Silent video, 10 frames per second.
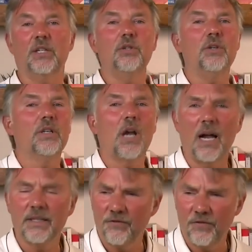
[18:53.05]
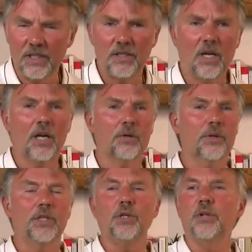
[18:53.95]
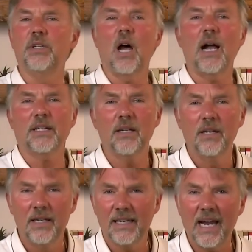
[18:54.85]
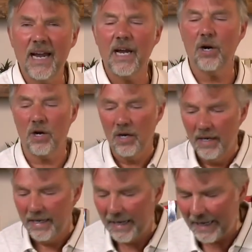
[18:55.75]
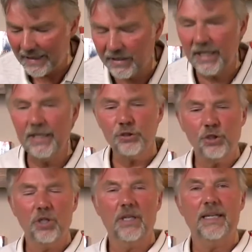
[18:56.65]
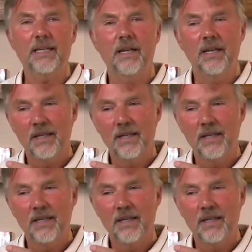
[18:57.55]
You did not feed the hungry. You did not care and intentionally